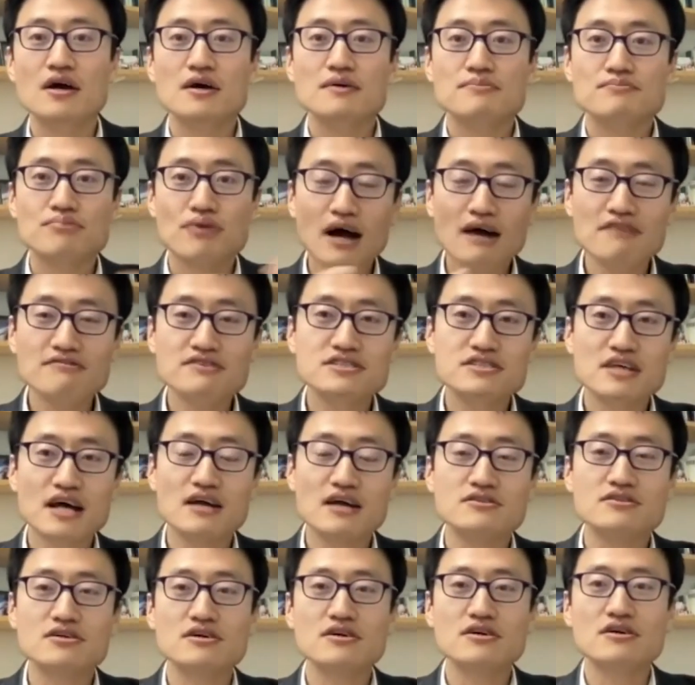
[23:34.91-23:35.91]
Private
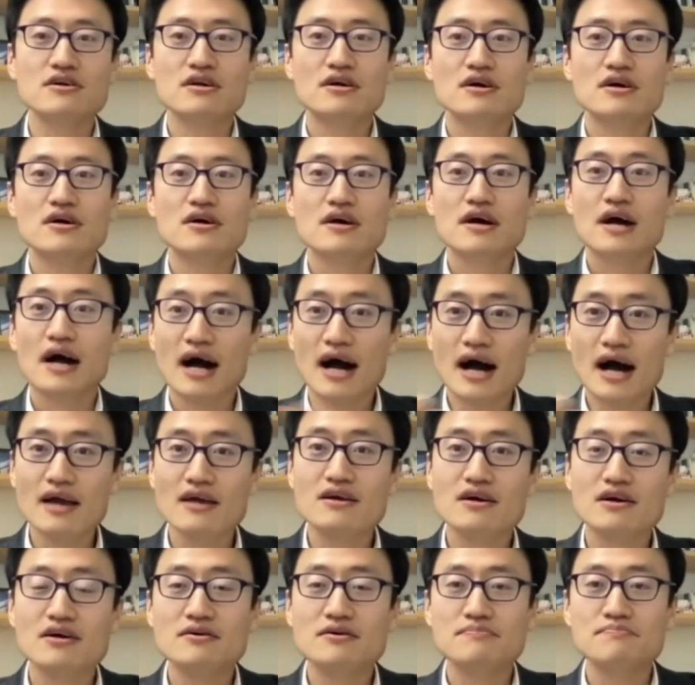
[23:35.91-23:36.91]
sector,
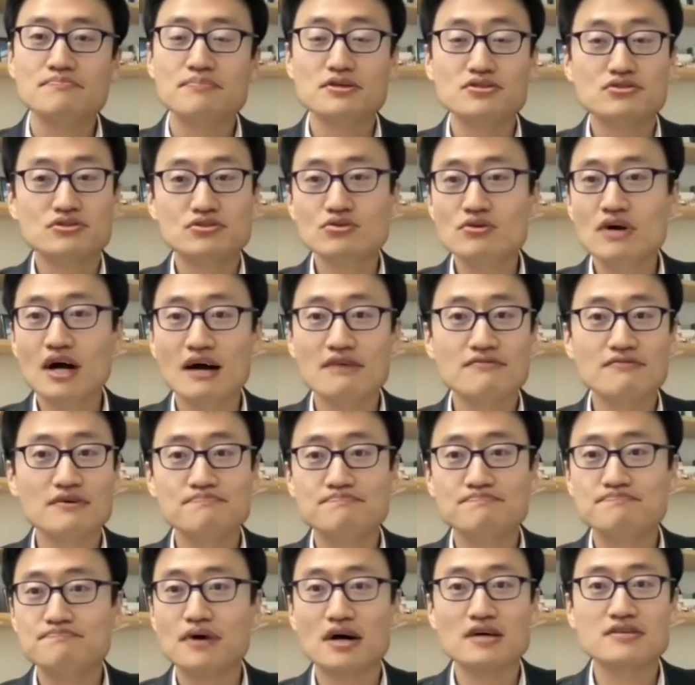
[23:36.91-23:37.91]
higher, but still have a
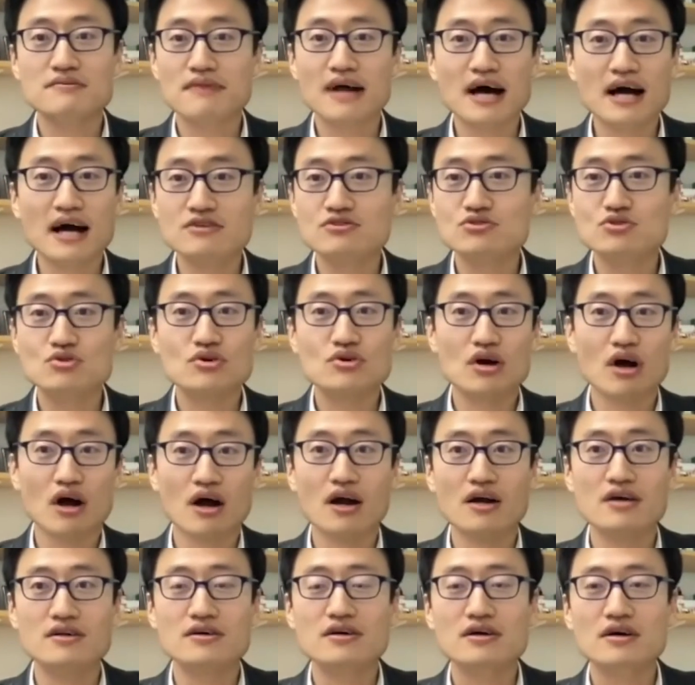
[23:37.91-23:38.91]
bottom line to
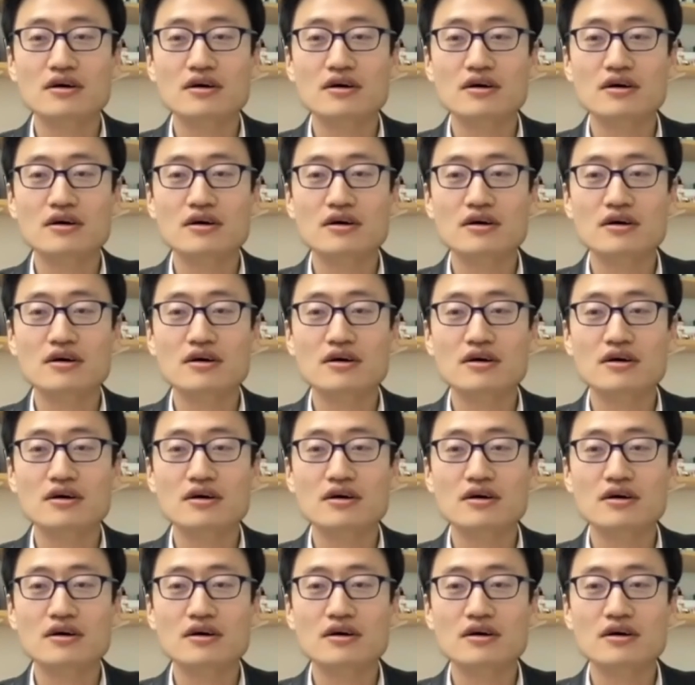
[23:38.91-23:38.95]
guard.